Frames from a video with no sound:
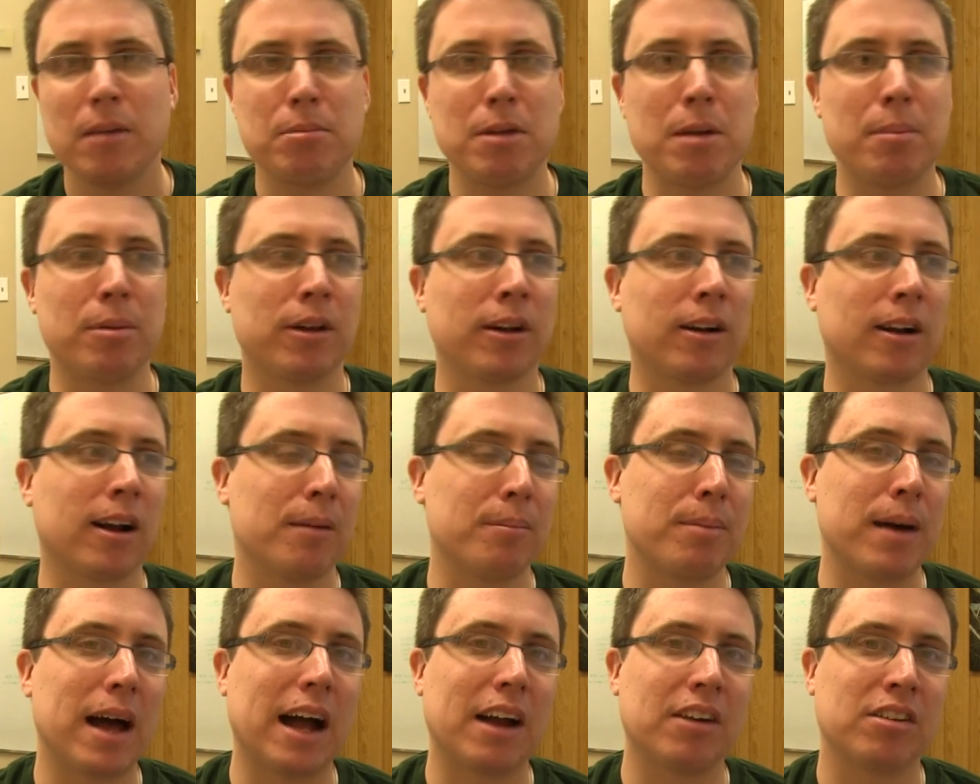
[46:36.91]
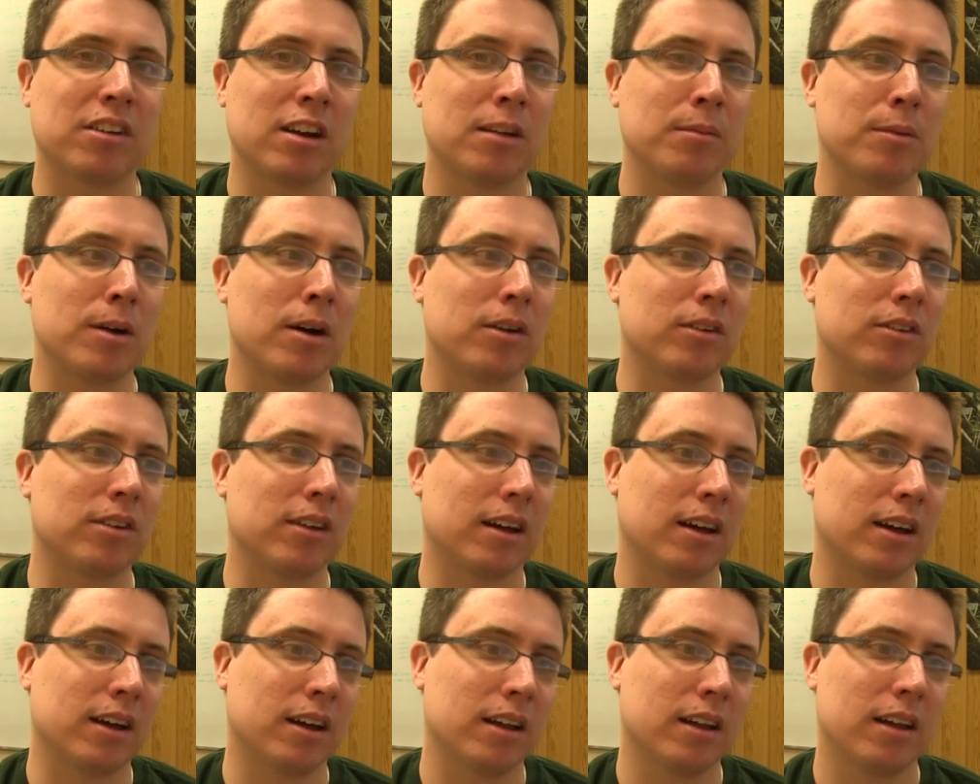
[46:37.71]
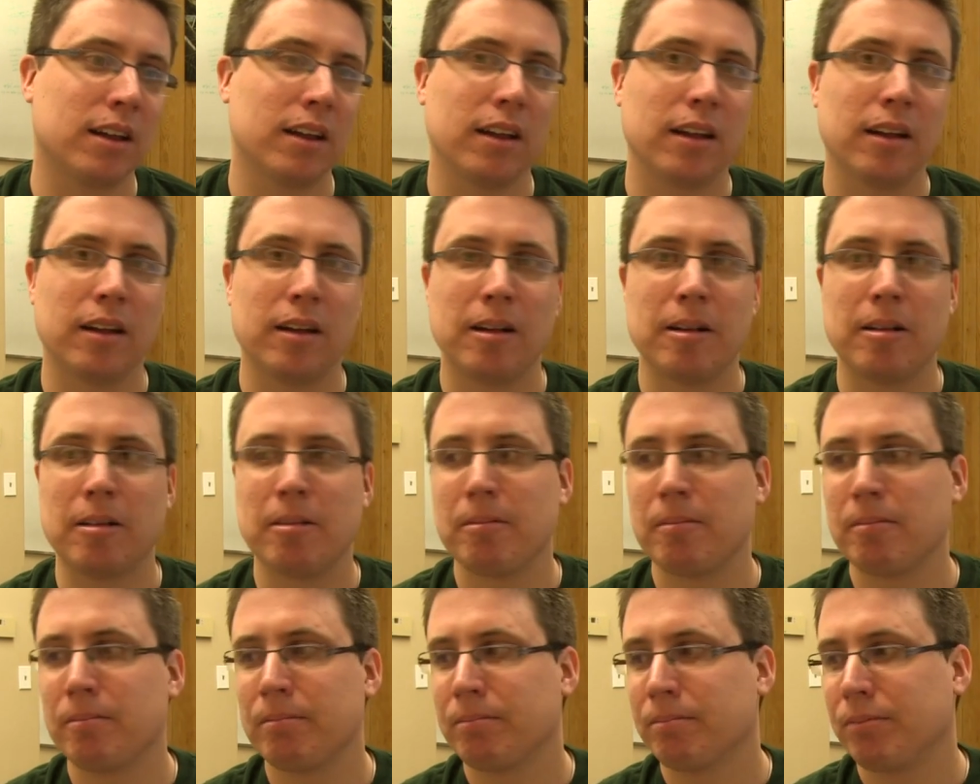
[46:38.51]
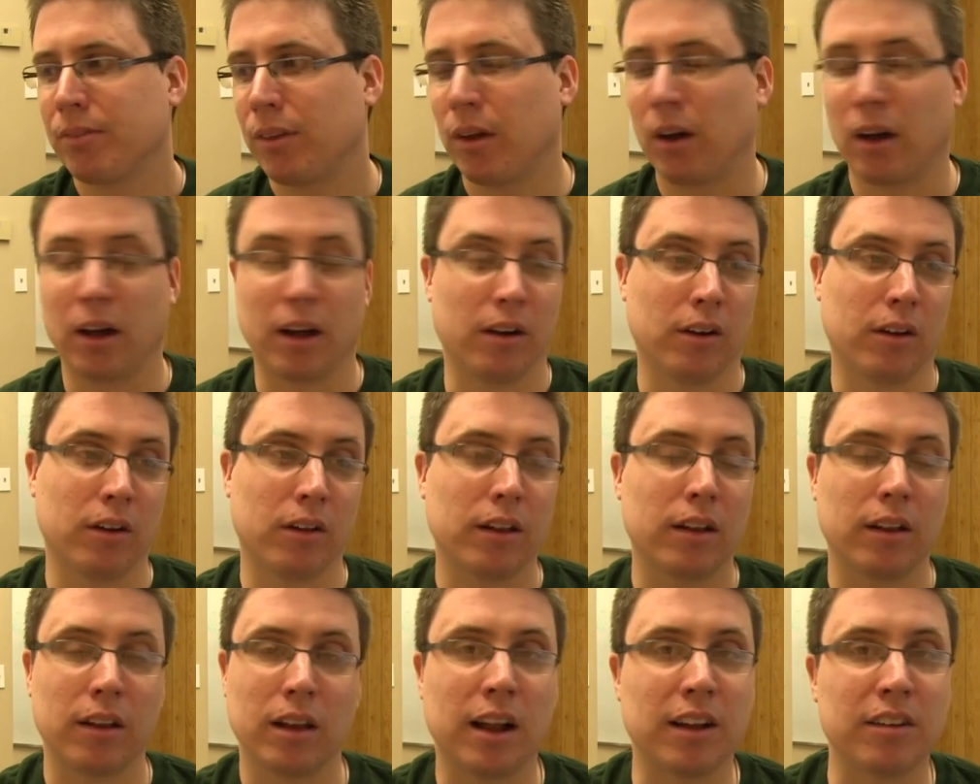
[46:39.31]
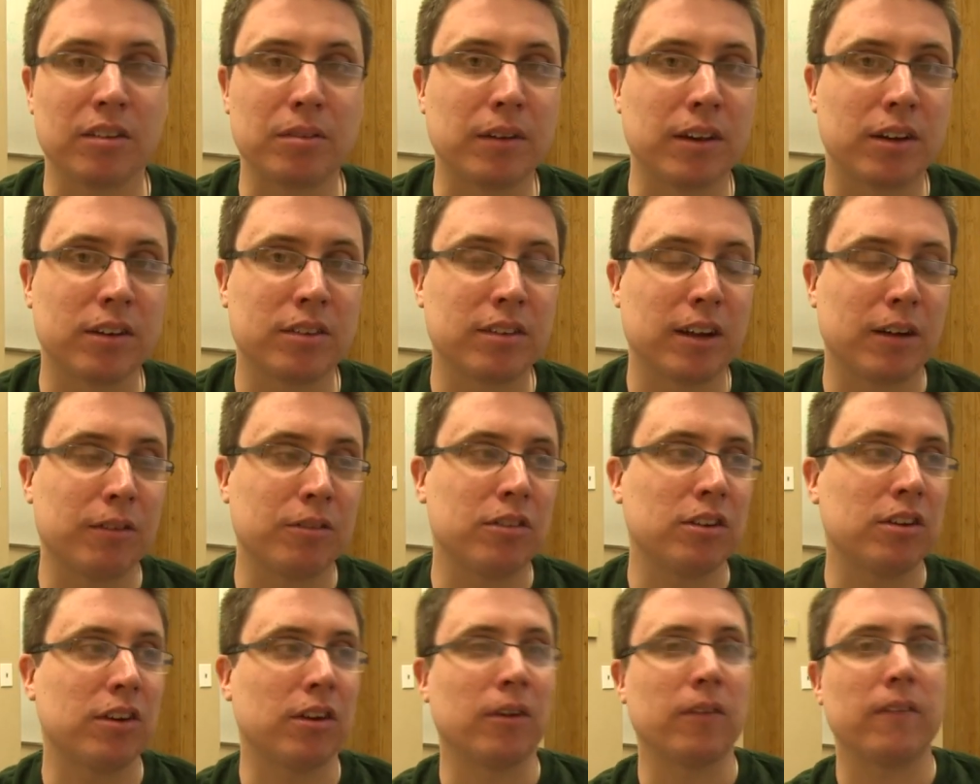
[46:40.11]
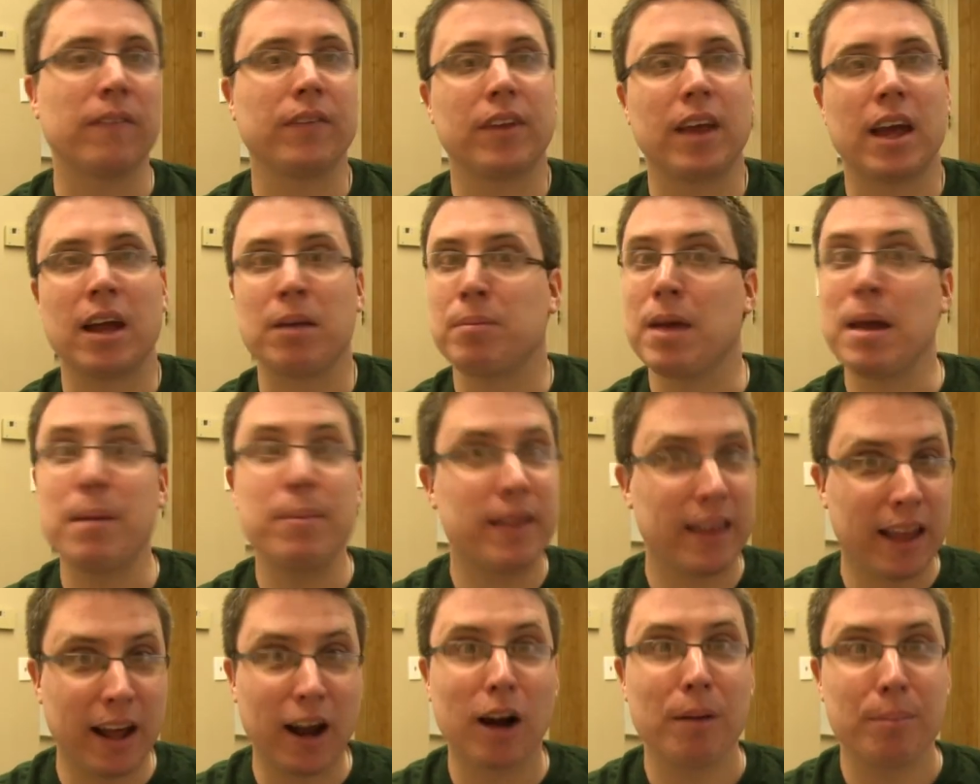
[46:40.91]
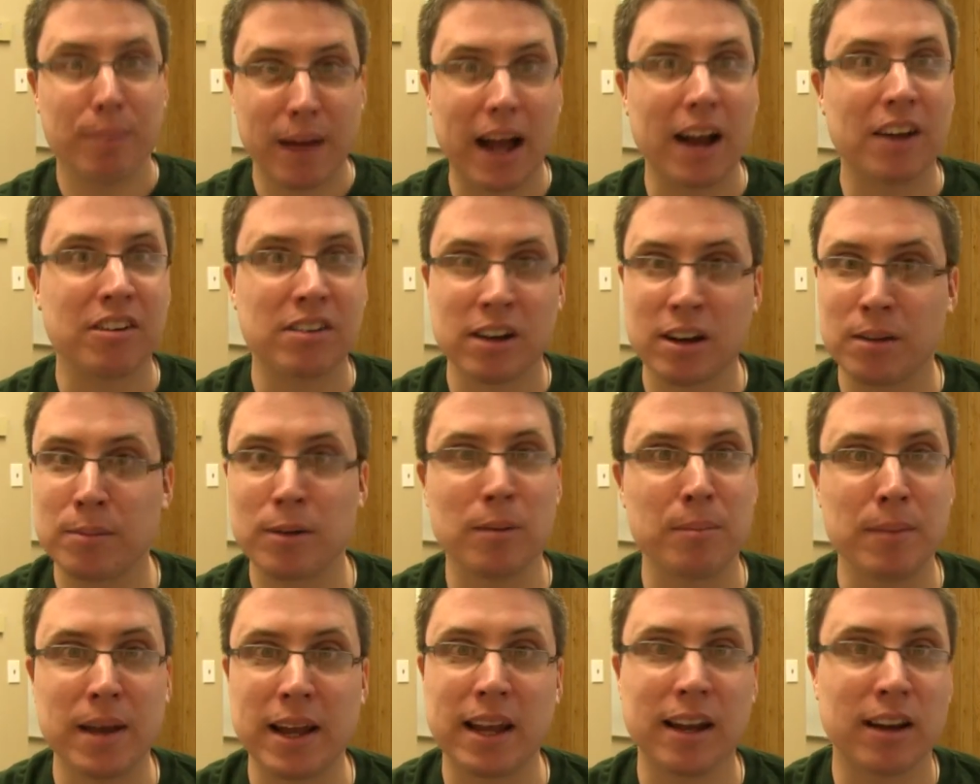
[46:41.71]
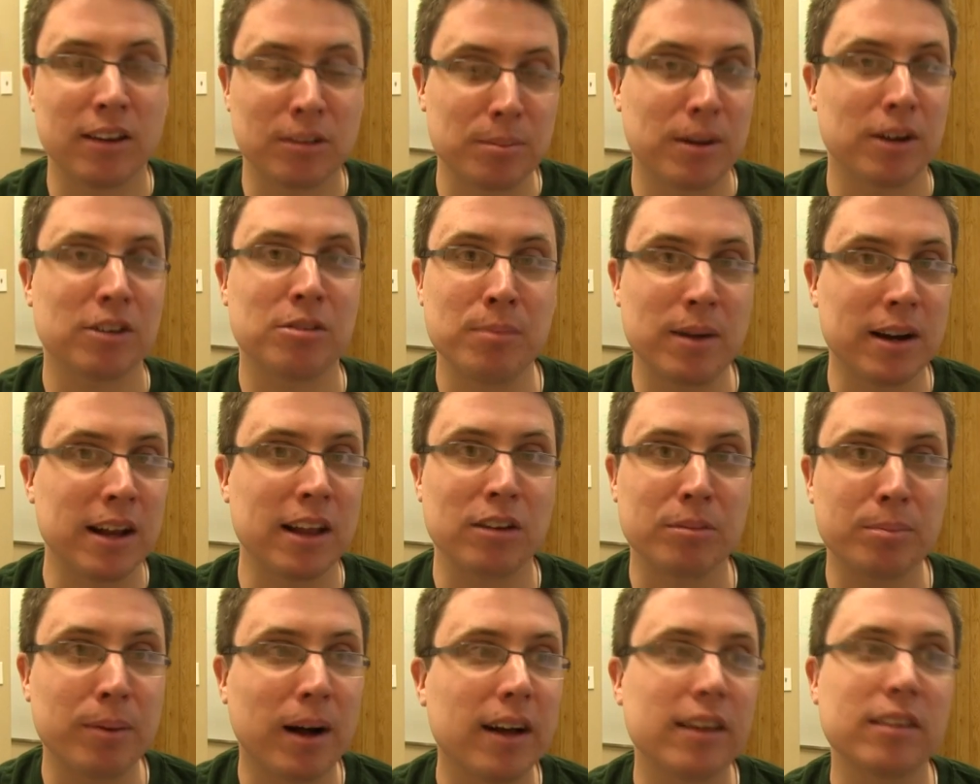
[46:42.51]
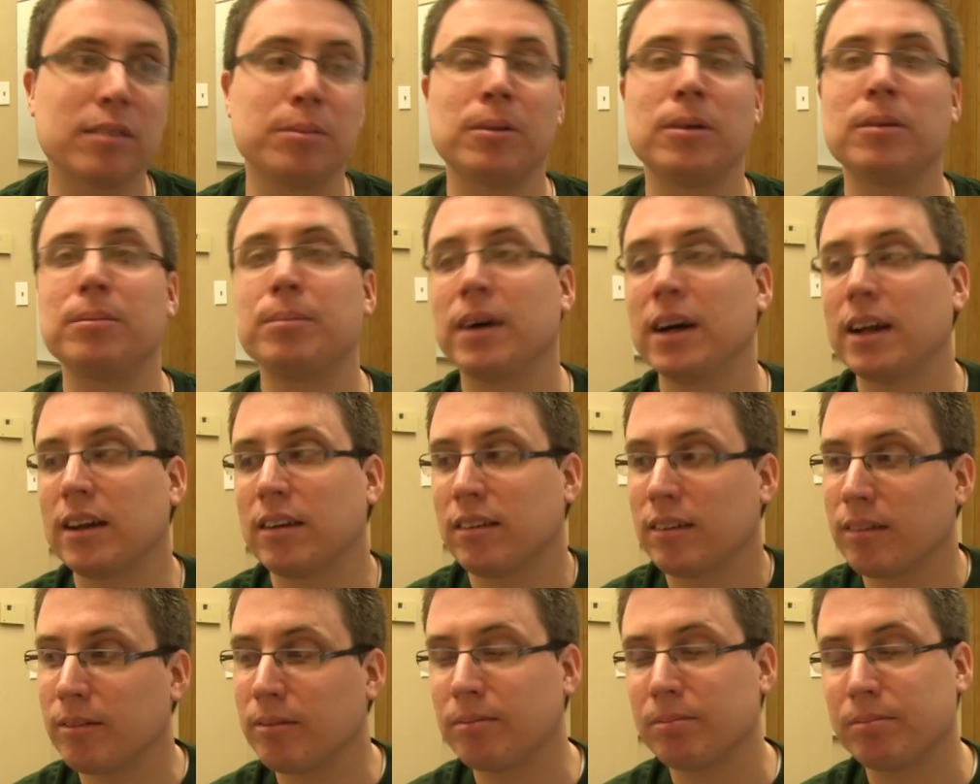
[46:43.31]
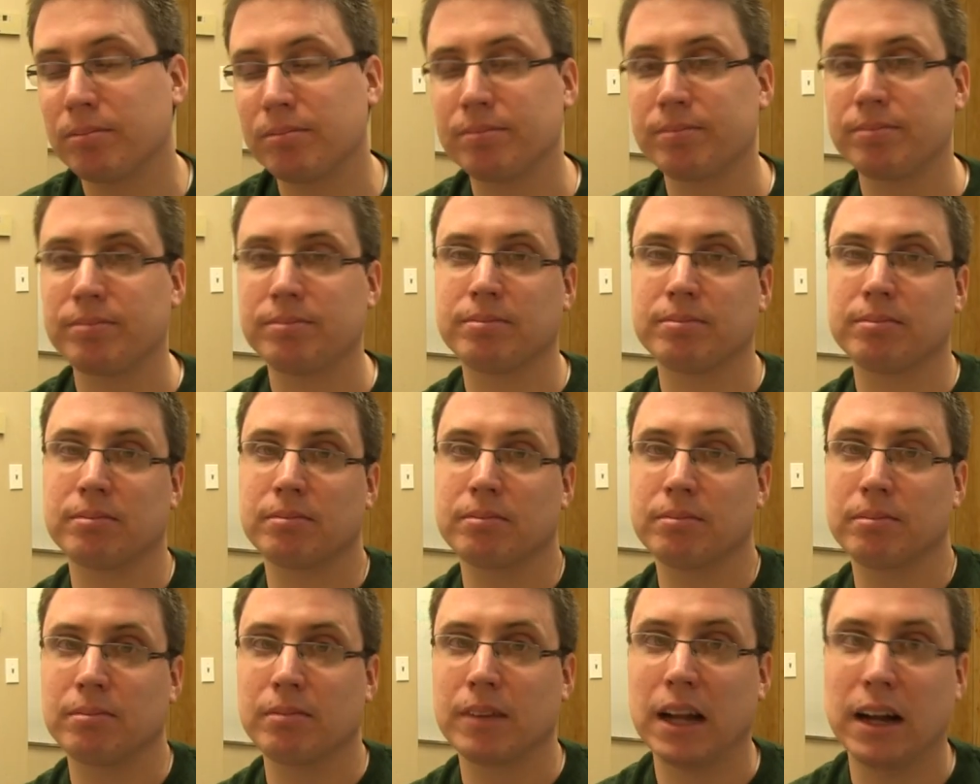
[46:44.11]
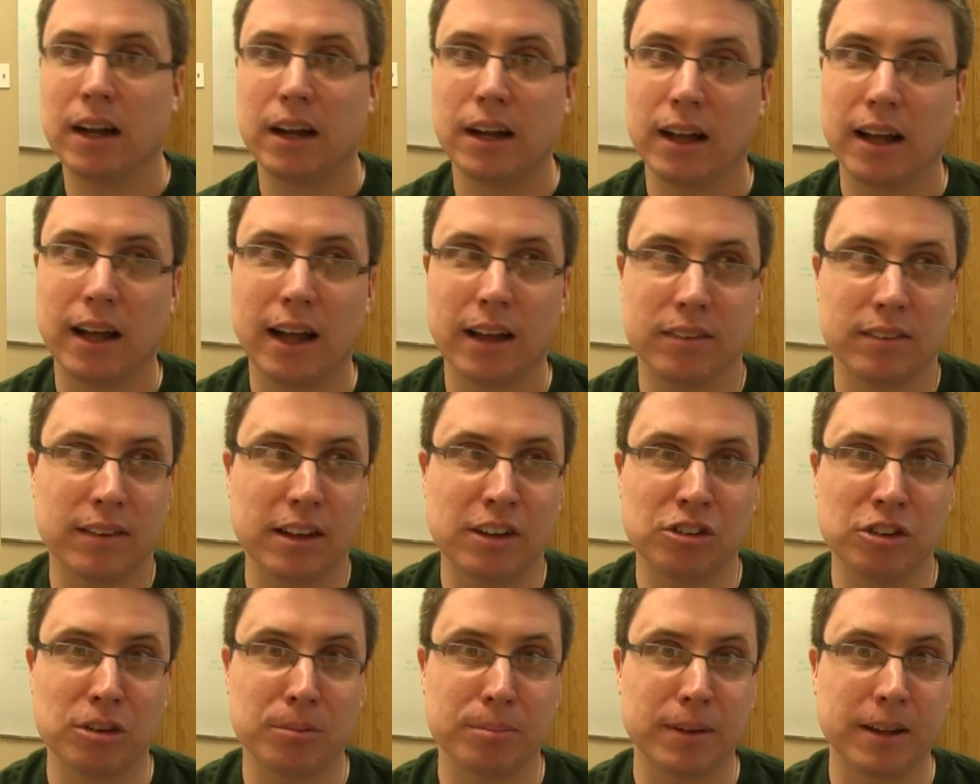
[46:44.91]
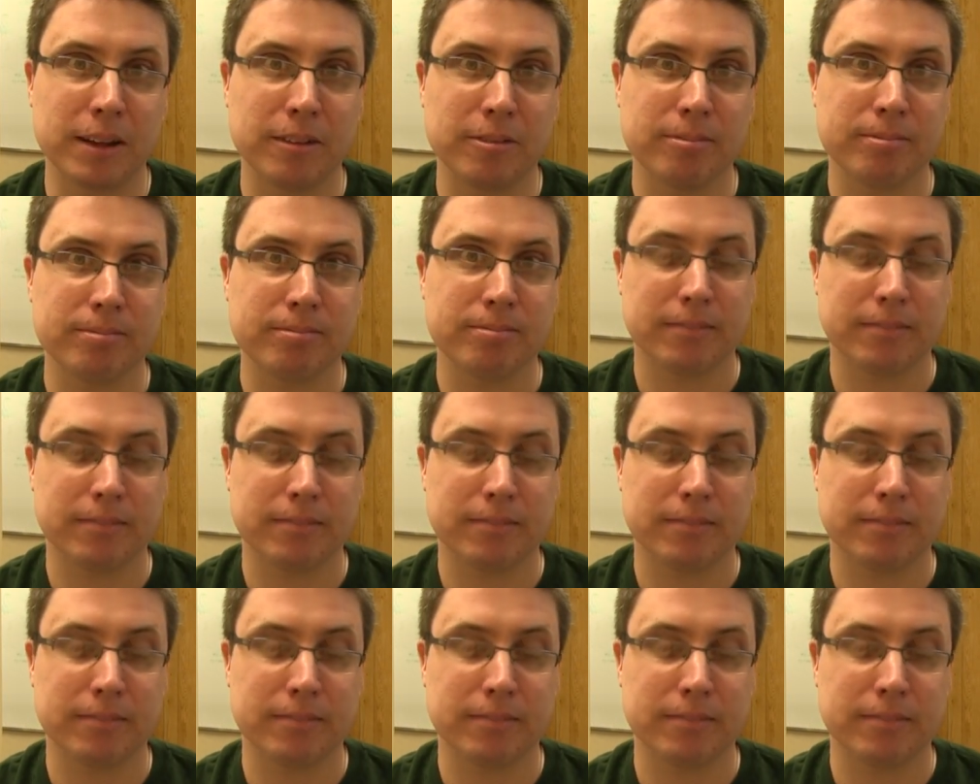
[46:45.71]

Maybe they're not passionate about I don't know, lots of other stuff too. And maybe they are passionate about making as much money as possible, but as they should be.